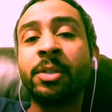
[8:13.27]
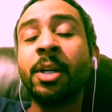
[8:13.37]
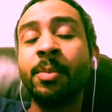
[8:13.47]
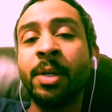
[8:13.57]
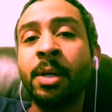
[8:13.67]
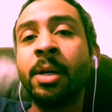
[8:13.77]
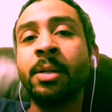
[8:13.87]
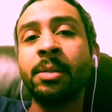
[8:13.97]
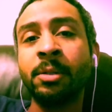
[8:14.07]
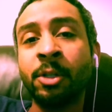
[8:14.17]
It's gonna be good.
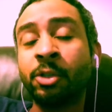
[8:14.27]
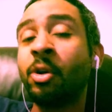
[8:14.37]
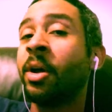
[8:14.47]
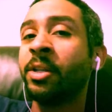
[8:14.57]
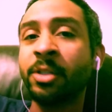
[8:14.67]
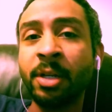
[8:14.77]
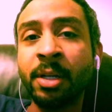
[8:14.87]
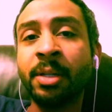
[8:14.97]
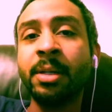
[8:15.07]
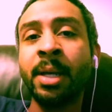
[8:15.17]
The song is
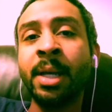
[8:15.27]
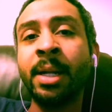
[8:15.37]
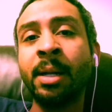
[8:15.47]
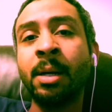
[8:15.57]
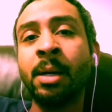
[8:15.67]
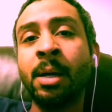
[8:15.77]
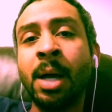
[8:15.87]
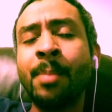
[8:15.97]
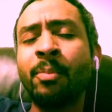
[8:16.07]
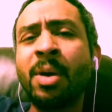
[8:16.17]
good, and uh,
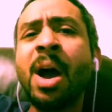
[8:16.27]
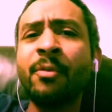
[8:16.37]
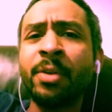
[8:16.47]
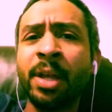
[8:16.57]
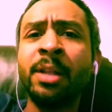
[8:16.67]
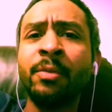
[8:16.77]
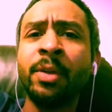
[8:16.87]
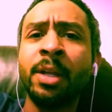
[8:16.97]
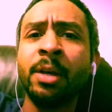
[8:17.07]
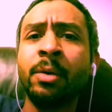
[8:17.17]
I'm confident in the
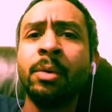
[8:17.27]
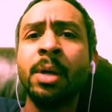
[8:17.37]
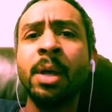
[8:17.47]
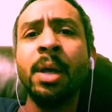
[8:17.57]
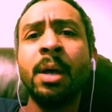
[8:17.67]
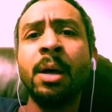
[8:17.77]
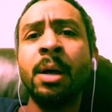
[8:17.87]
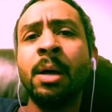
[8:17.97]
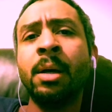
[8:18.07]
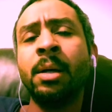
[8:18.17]
video.
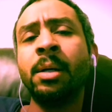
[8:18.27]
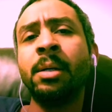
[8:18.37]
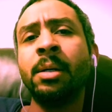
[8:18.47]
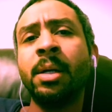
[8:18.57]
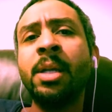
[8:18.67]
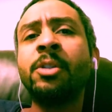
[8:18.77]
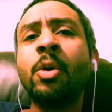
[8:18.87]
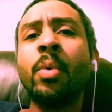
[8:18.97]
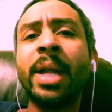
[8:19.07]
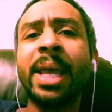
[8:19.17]
Uh, he's
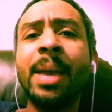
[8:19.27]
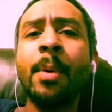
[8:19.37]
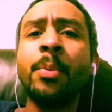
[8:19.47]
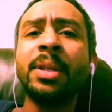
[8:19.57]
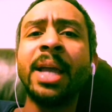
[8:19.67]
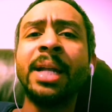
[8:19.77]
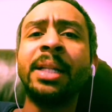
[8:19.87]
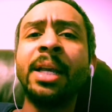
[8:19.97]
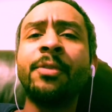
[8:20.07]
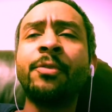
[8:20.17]
the one that came up with the
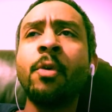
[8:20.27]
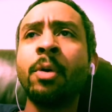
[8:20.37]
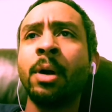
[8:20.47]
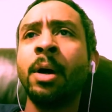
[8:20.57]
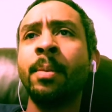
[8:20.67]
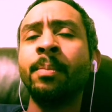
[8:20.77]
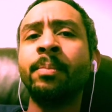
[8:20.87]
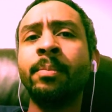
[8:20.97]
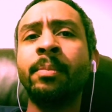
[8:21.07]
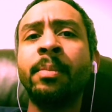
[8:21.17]
idea for
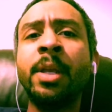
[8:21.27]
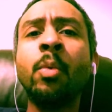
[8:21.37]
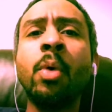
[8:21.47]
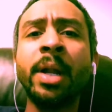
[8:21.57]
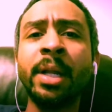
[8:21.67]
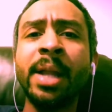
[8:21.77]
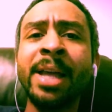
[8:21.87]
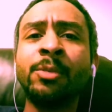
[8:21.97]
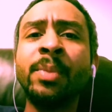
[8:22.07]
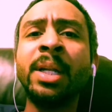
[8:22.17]
um, he wanted
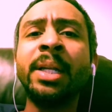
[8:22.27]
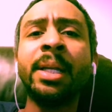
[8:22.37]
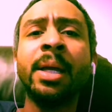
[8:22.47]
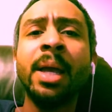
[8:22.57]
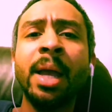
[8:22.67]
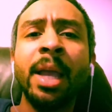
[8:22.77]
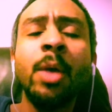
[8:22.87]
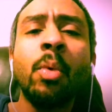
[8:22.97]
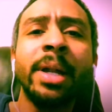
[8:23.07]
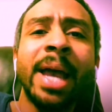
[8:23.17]
as many he
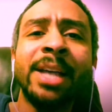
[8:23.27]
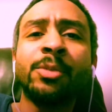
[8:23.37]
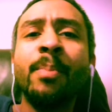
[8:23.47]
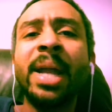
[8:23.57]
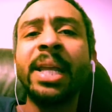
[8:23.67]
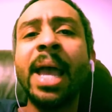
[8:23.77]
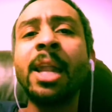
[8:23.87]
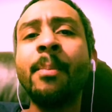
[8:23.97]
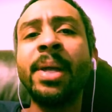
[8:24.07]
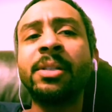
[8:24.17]
wanted as many
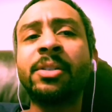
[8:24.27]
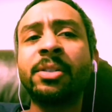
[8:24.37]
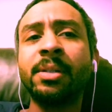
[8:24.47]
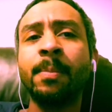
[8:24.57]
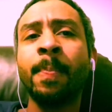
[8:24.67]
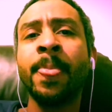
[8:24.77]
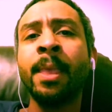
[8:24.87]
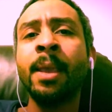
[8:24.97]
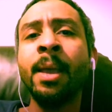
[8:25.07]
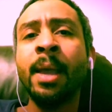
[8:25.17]
elements
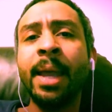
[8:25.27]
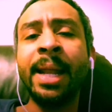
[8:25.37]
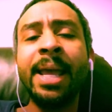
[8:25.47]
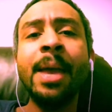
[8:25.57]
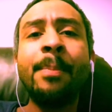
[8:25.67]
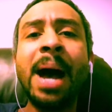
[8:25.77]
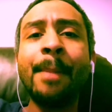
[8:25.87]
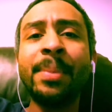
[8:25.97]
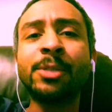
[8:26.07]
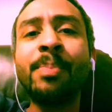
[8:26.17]
in hip
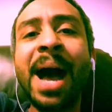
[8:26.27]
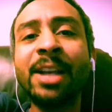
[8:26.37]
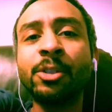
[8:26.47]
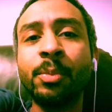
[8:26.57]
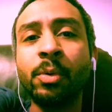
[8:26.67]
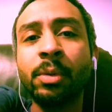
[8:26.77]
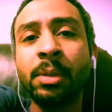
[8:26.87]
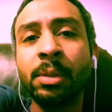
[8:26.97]
hop as possible.